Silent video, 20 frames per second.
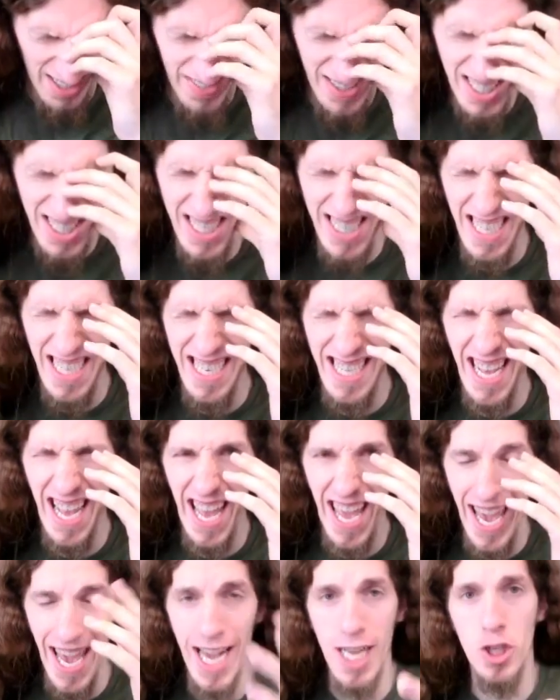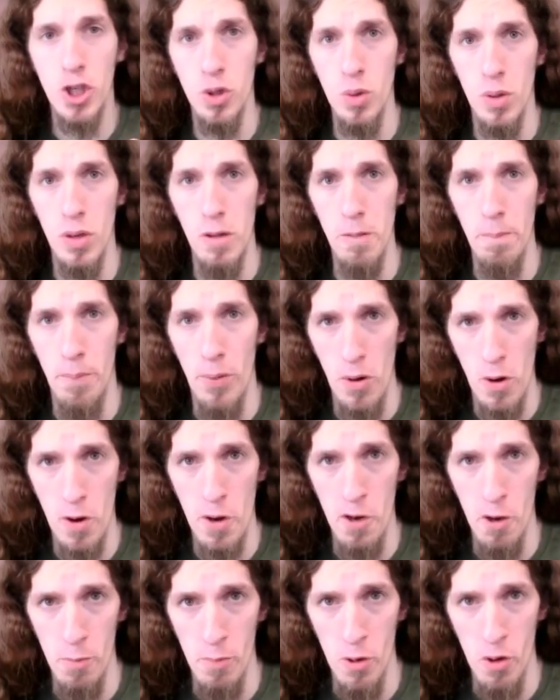I've seen actual
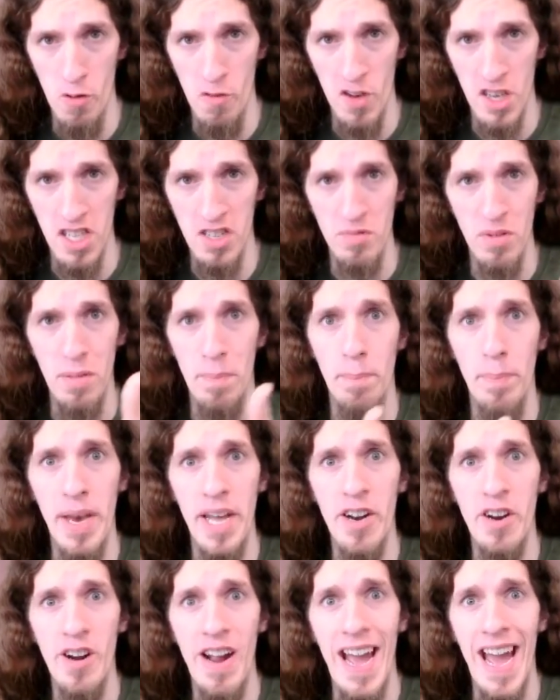porno movies with better